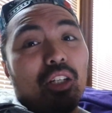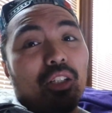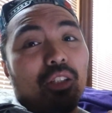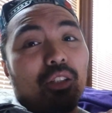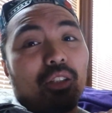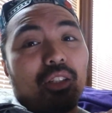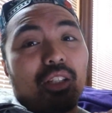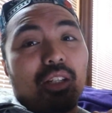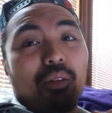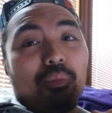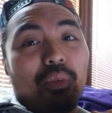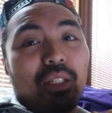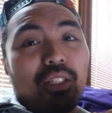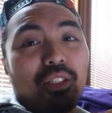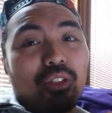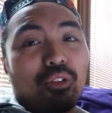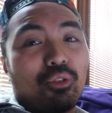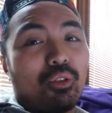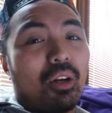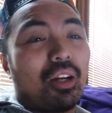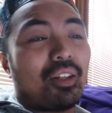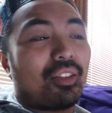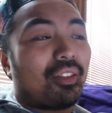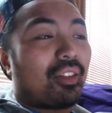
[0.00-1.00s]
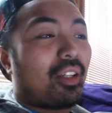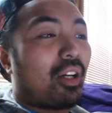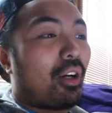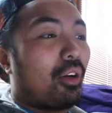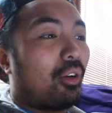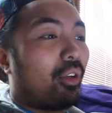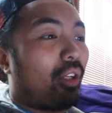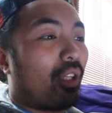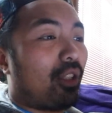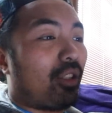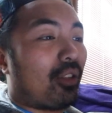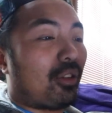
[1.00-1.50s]
you're going to be stressed
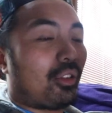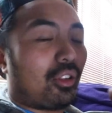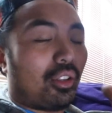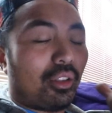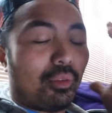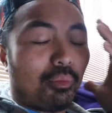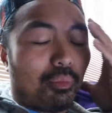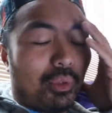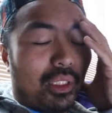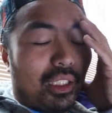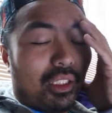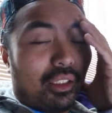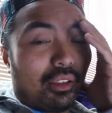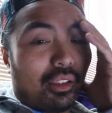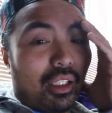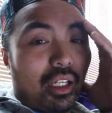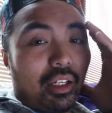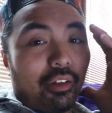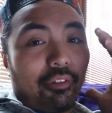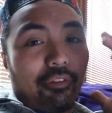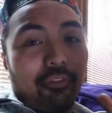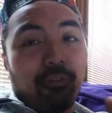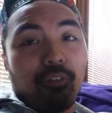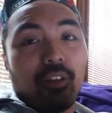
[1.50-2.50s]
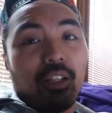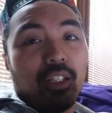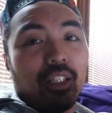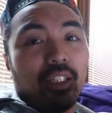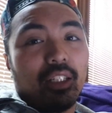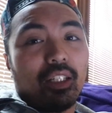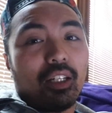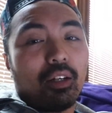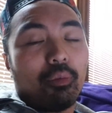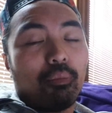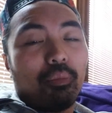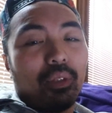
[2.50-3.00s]
out and you're going to be like
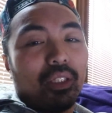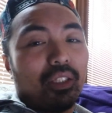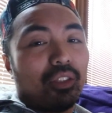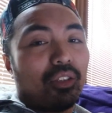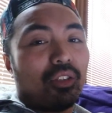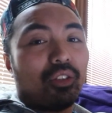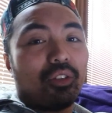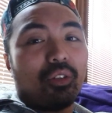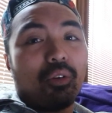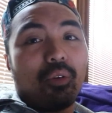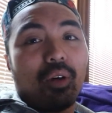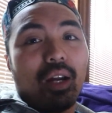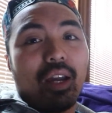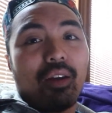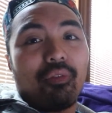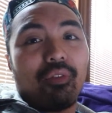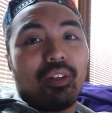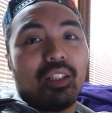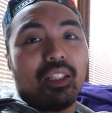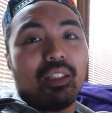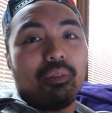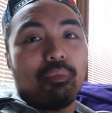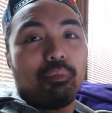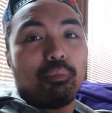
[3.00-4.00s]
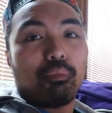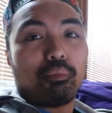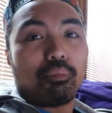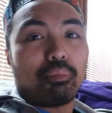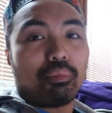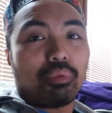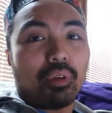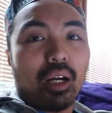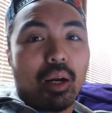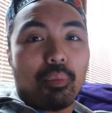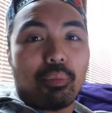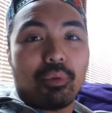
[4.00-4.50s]
freaking out because you don't have any
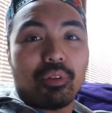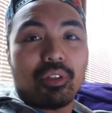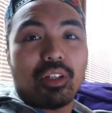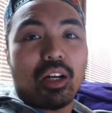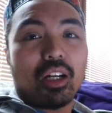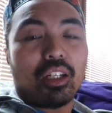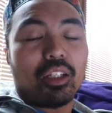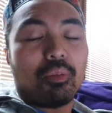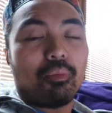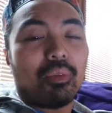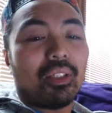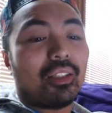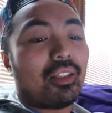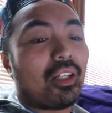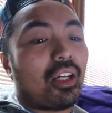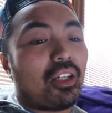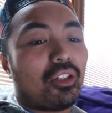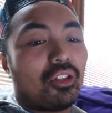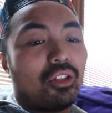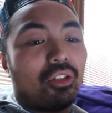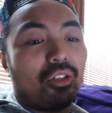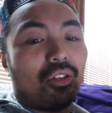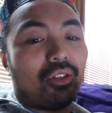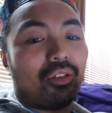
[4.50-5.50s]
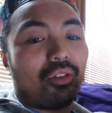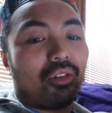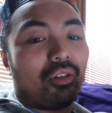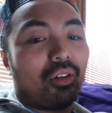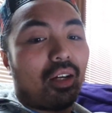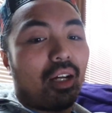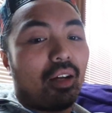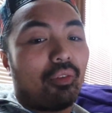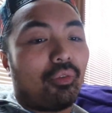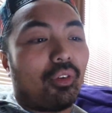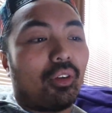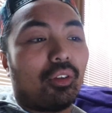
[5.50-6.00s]
proper documentation, you
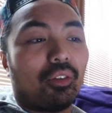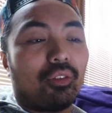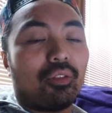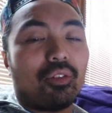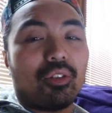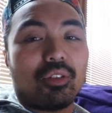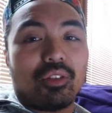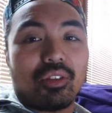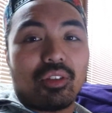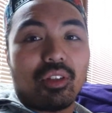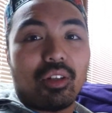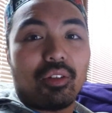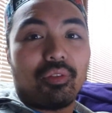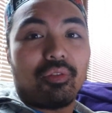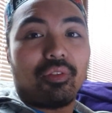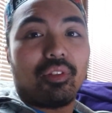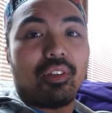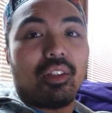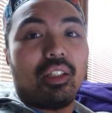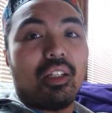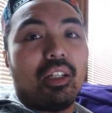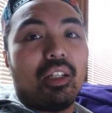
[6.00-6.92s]
don't have all of your stuff.